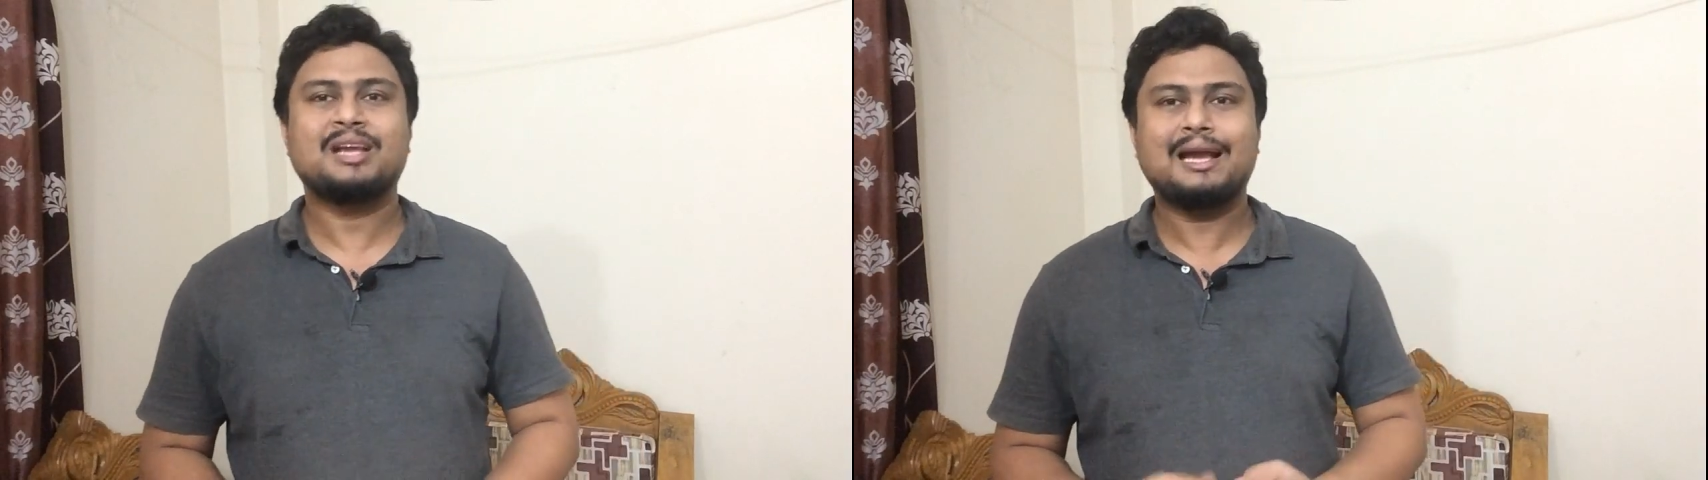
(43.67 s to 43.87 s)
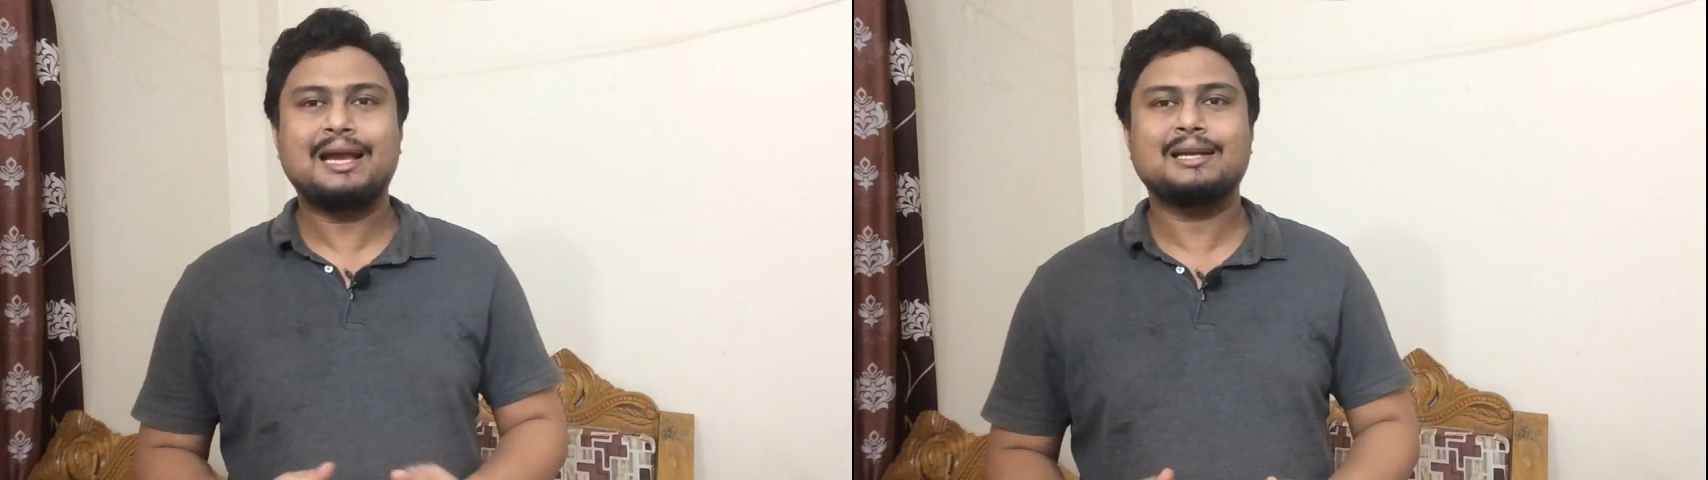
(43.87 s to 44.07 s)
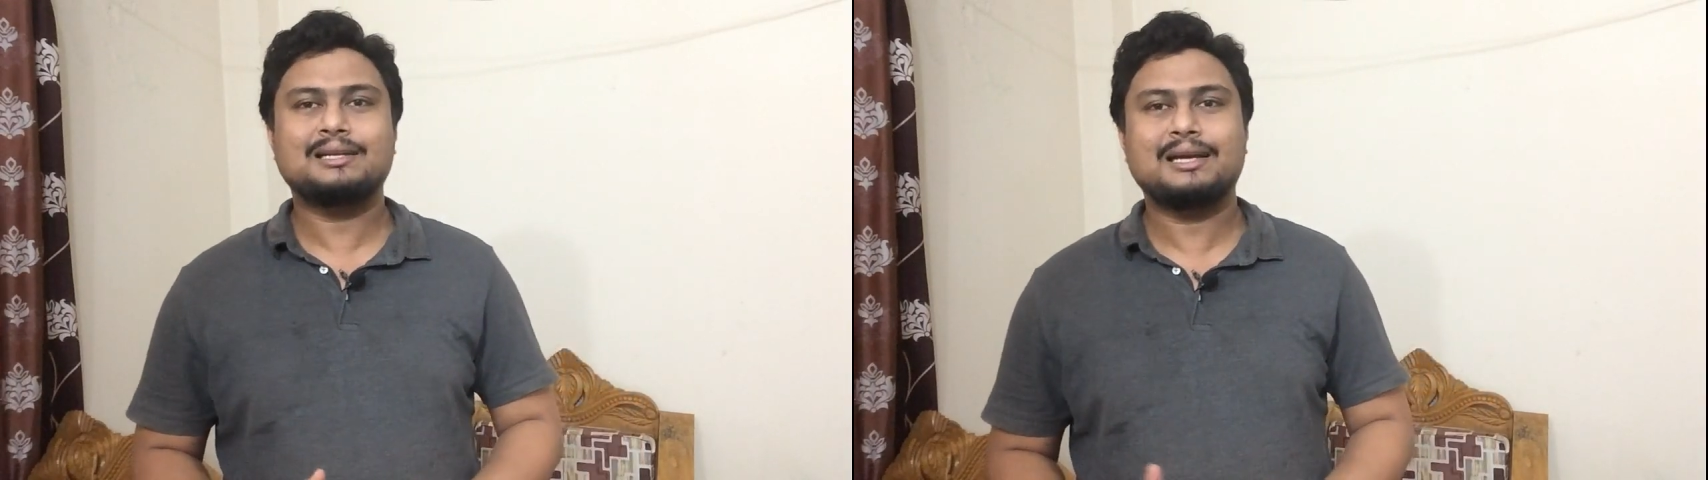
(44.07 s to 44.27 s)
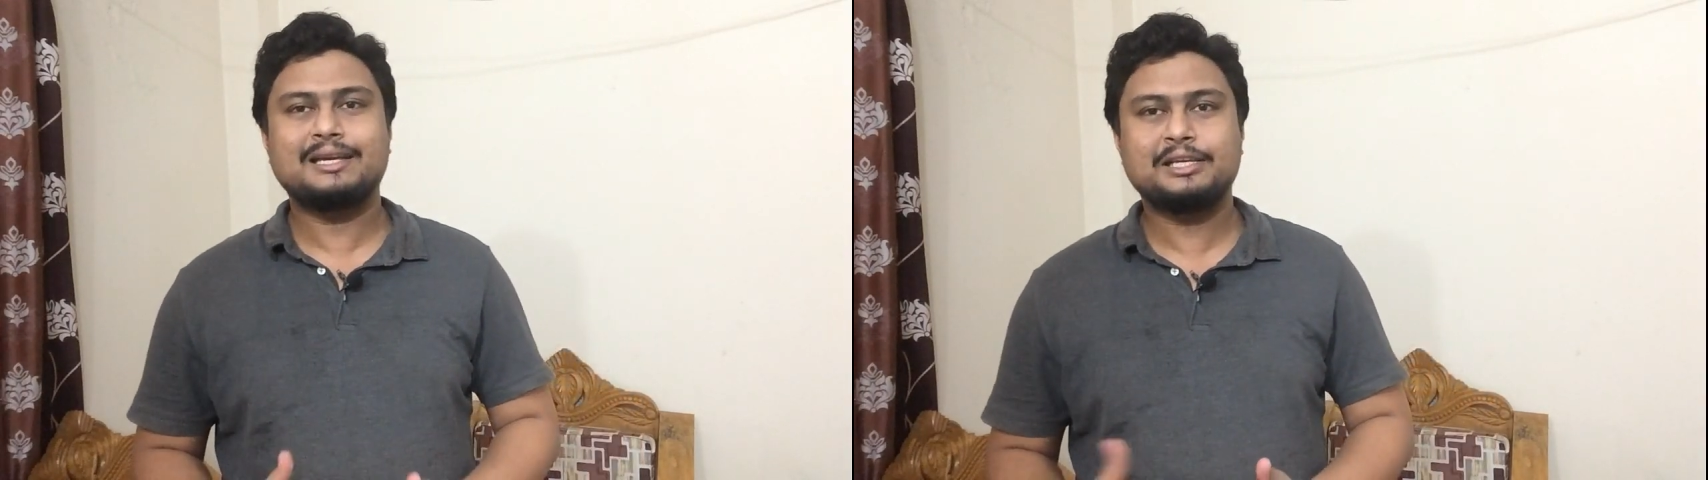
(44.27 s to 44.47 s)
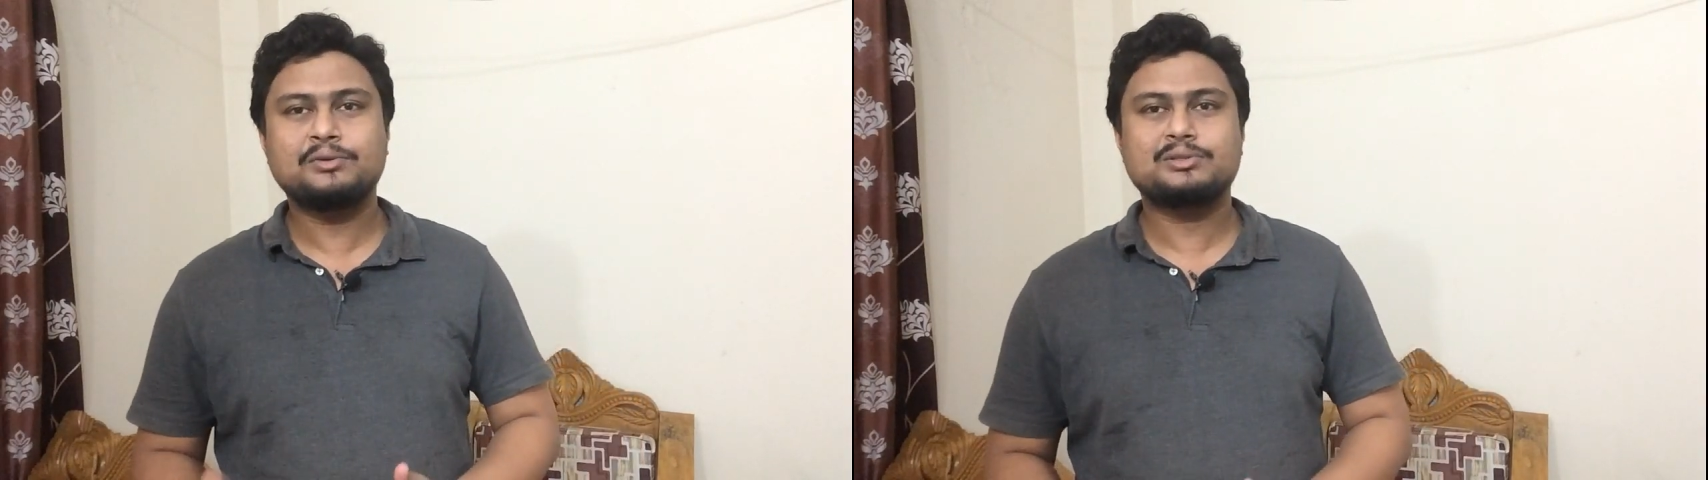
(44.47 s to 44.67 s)
and
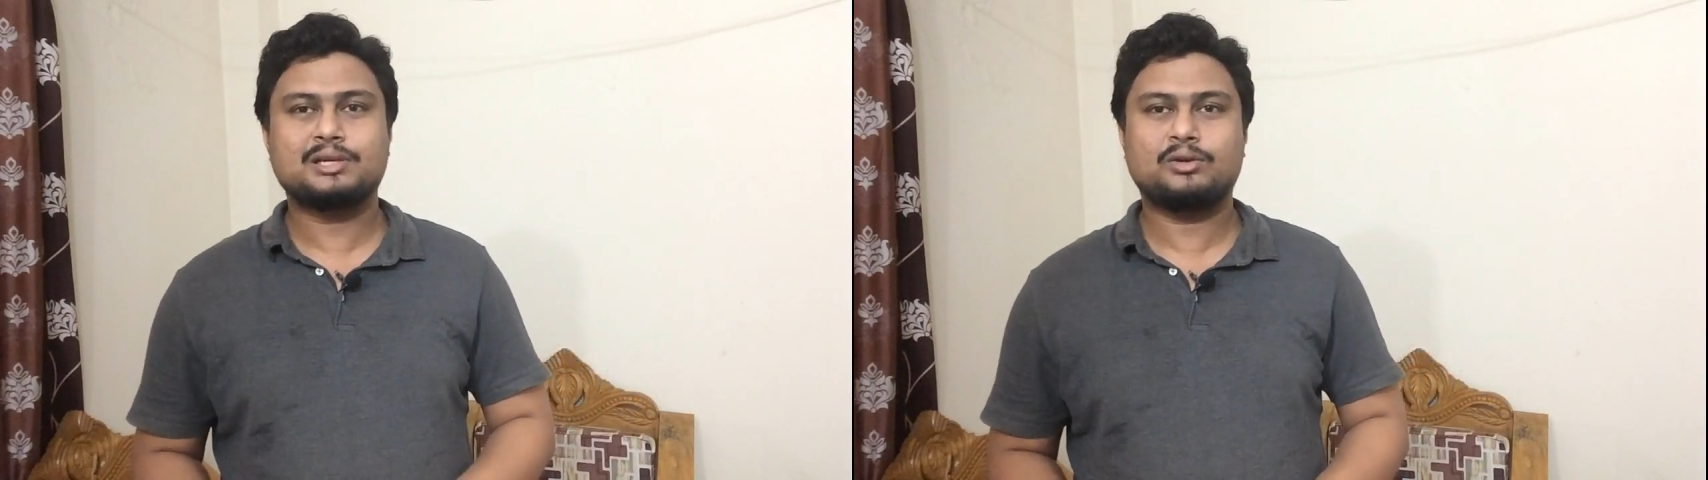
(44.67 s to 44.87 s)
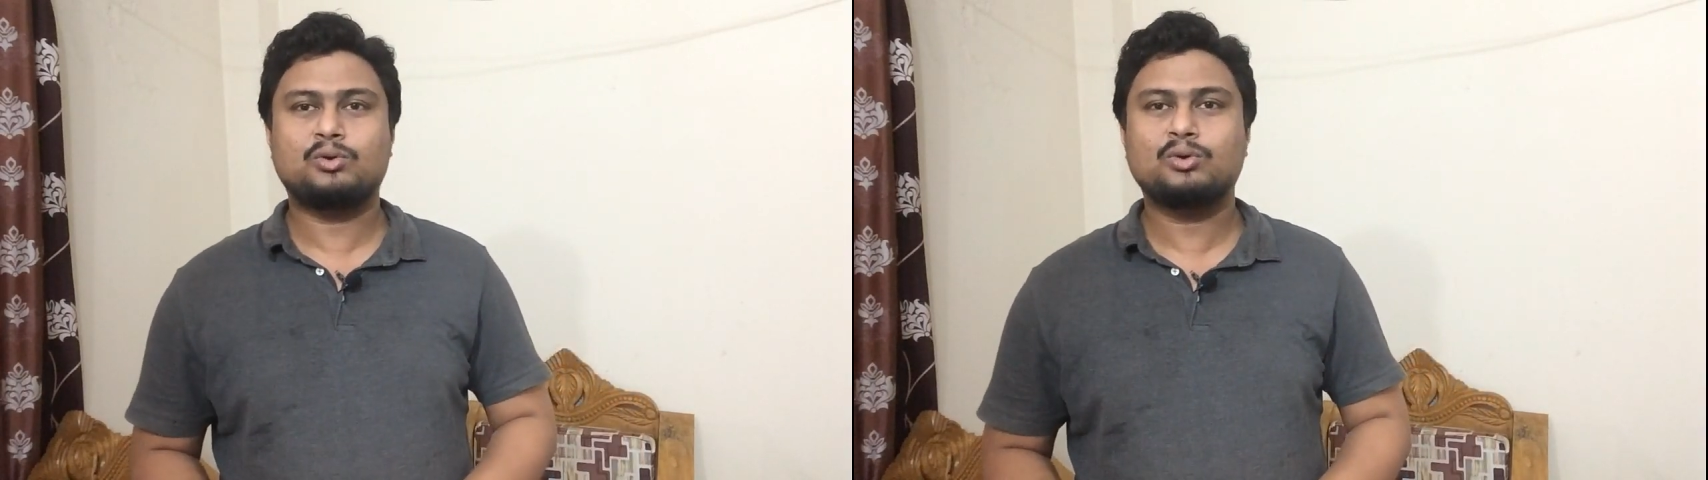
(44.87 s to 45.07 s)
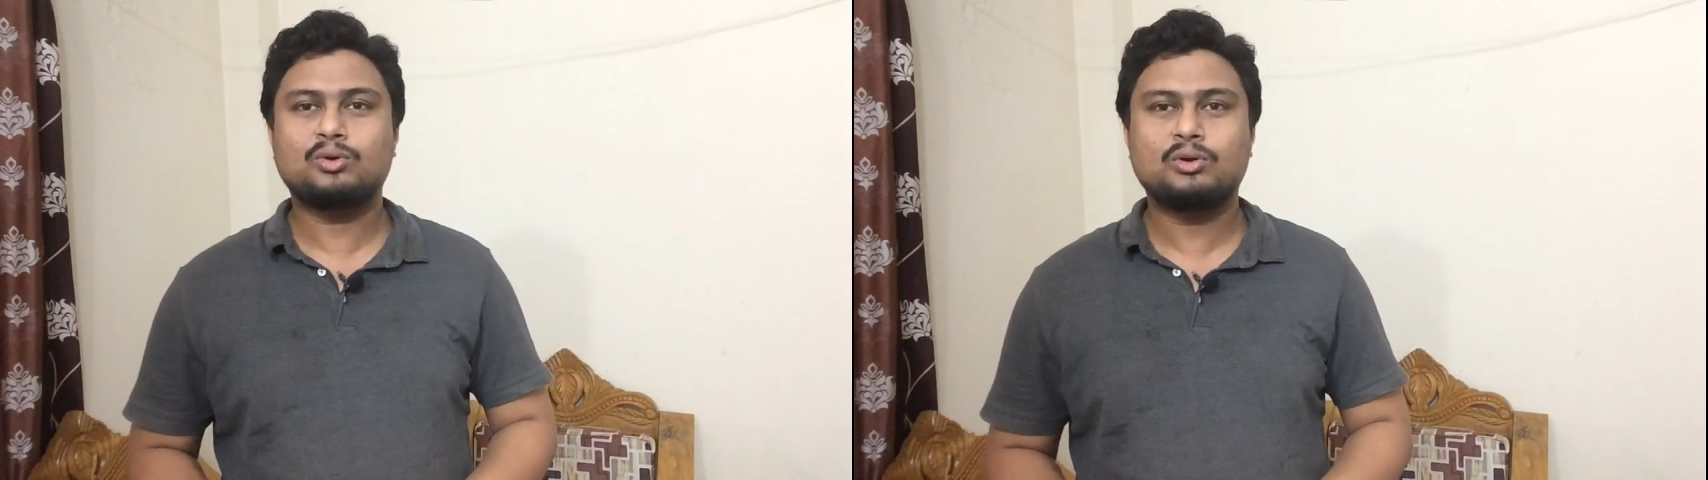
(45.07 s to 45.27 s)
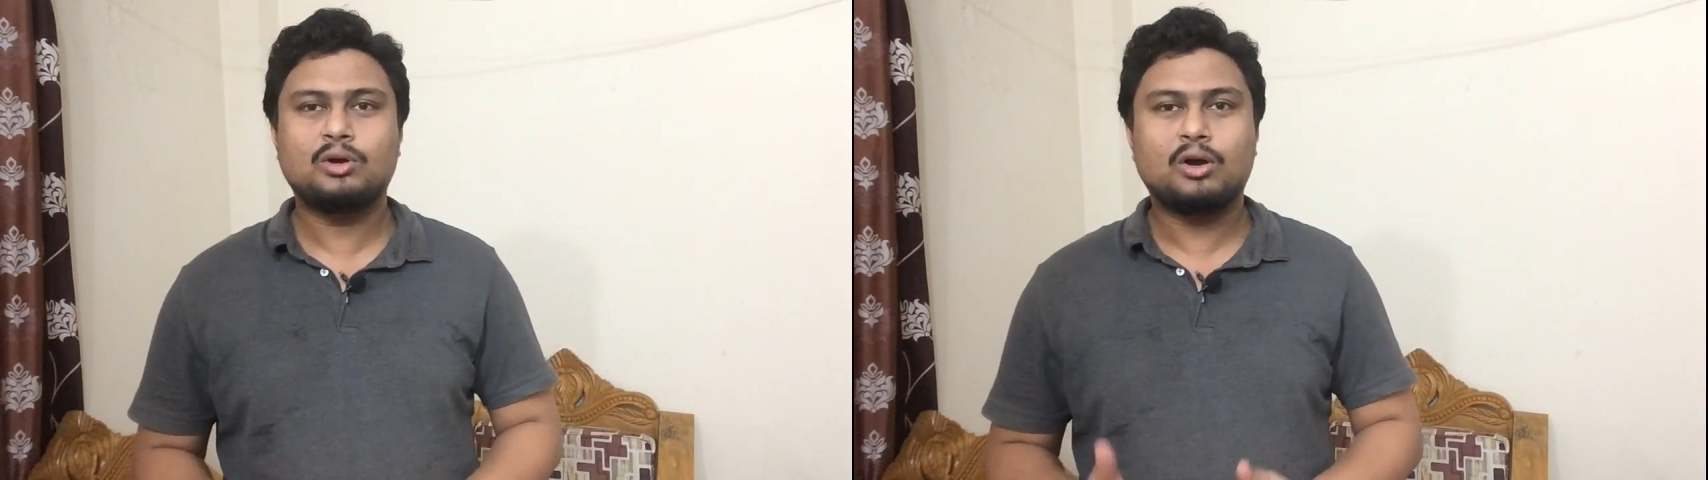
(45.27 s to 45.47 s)
a user who